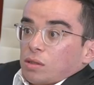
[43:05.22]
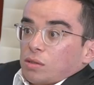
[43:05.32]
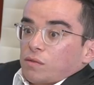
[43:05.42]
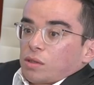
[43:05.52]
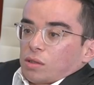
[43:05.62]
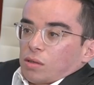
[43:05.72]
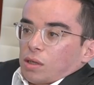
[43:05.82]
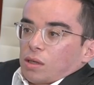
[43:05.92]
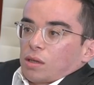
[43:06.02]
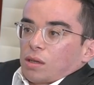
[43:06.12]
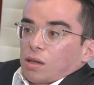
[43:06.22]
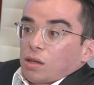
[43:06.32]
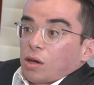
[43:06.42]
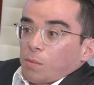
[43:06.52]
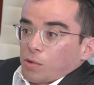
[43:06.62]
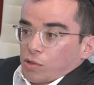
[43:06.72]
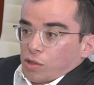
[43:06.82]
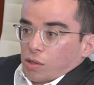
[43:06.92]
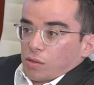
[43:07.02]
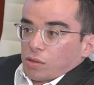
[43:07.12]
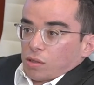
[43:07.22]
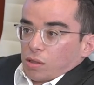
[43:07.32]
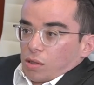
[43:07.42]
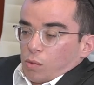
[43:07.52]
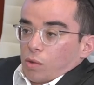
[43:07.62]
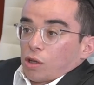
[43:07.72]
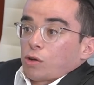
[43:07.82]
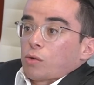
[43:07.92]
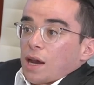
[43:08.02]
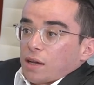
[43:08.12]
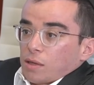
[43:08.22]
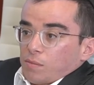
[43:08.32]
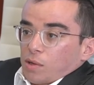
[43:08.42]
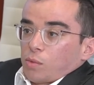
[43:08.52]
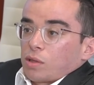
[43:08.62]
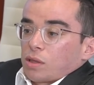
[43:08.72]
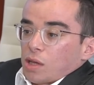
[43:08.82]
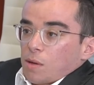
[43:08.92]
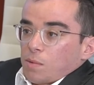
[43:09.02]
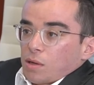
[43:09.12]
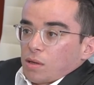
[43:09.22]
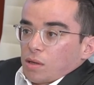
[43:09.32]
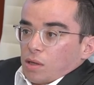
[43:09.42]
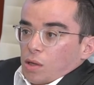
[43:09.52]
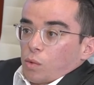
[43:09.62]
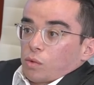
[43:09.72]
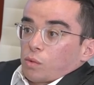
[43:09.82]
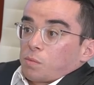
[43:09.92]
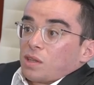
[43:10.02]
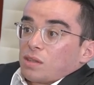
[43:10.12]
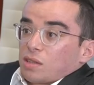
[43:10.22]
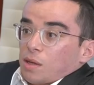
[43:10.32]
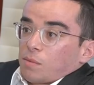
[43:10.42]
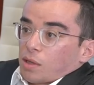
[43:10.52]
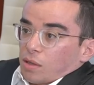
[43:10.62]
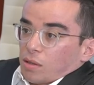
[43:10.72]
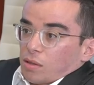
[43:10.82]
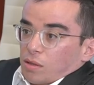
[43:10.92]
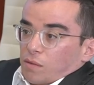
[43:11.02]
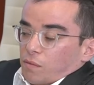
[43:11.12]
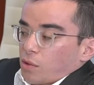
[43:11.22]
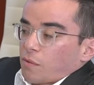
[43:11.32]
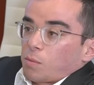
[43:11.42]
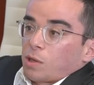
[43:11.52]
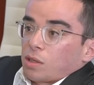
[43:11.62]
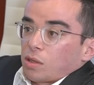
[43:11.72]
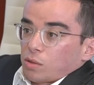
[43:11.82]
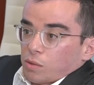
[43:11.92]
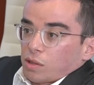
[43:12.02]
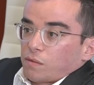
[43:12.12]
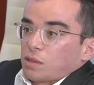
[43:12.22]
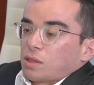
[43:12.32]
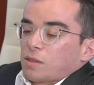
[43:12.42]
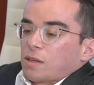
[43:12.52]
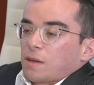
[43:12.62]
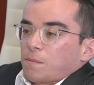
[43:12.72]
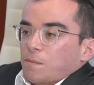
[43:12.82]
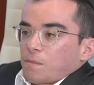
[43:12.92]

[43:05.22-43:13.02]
his friend, he's get a couple of chairs, I'm going to crack them, I'm going to tape it, I'm going to repeat the same thing for everybody else we're going to visit today.